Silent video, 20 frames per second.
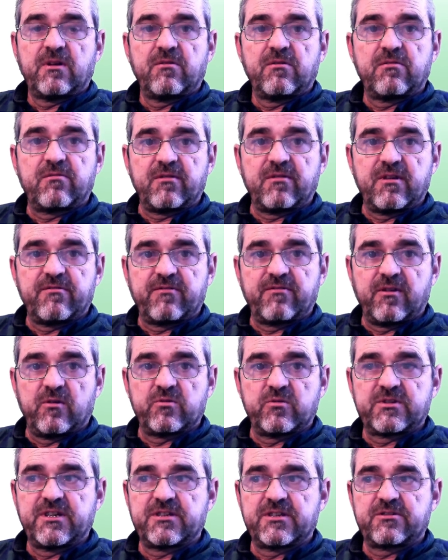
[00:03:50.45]
3 flow
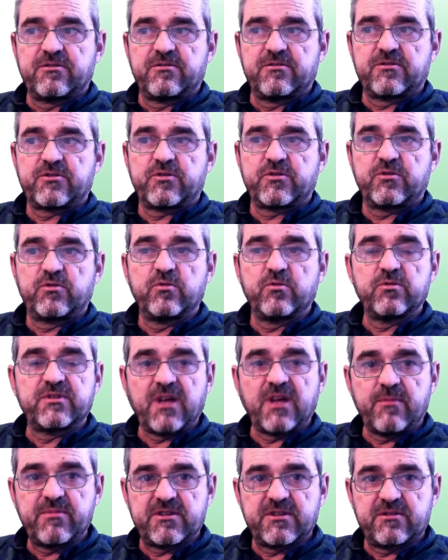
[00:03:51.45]
sensors, 2
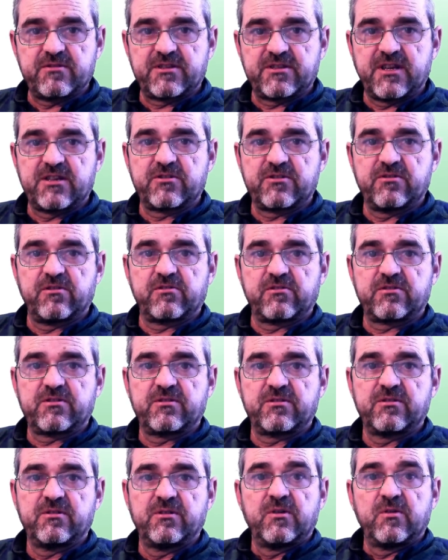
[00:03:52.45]
temperature
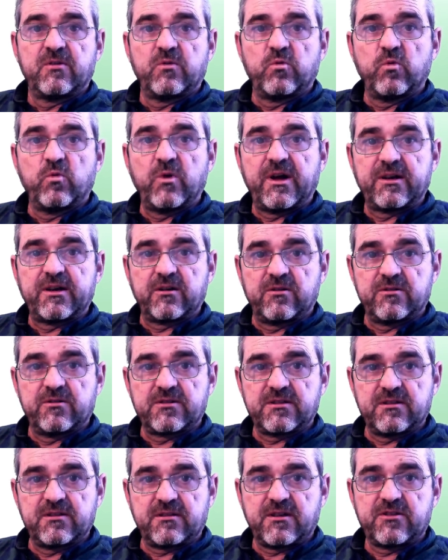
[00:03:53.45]
sensors, 1
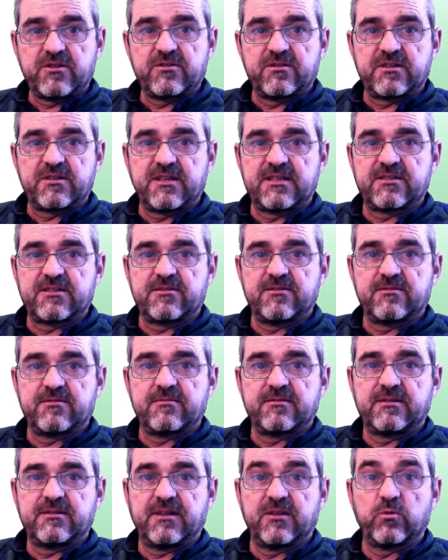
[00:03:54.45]
concentration sensor
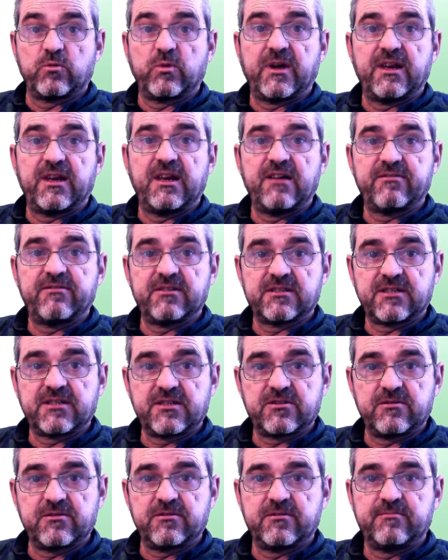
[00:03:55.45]
and 1 level
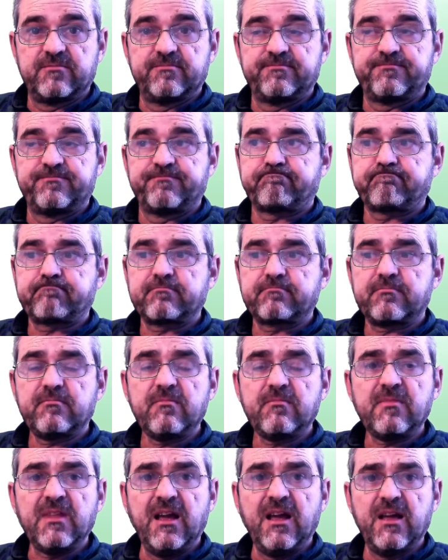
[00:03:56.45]
sensor,
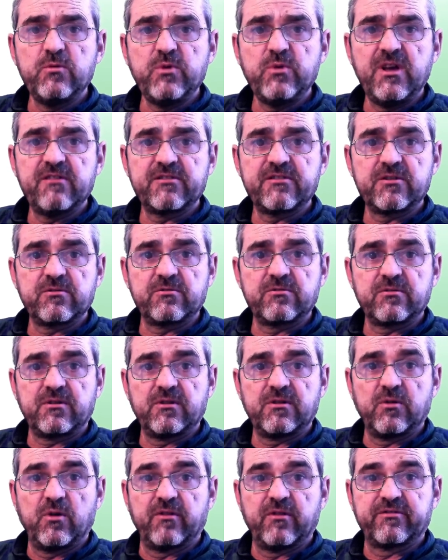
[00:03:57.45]
and we have a
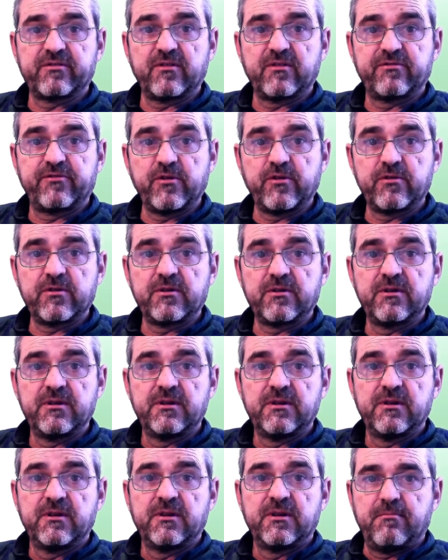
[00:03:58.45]
total of 4
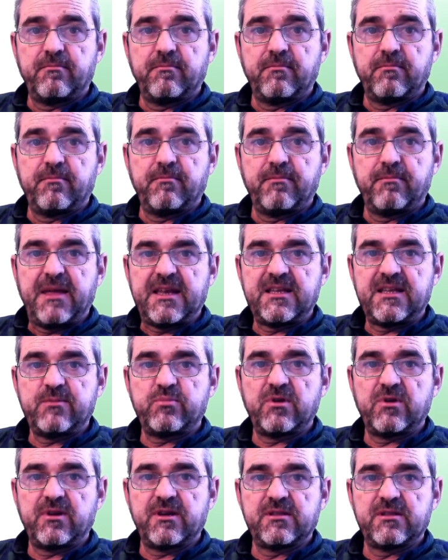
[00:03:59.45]

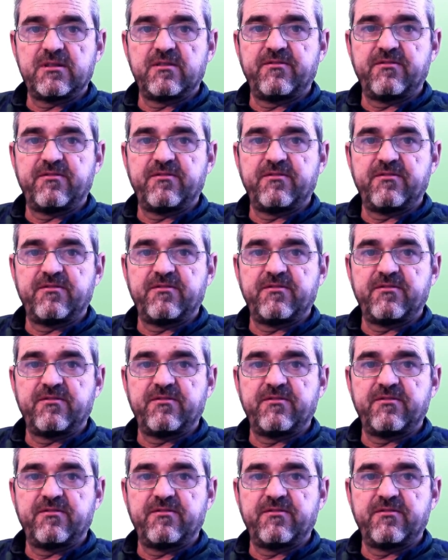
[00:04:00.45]
manipulated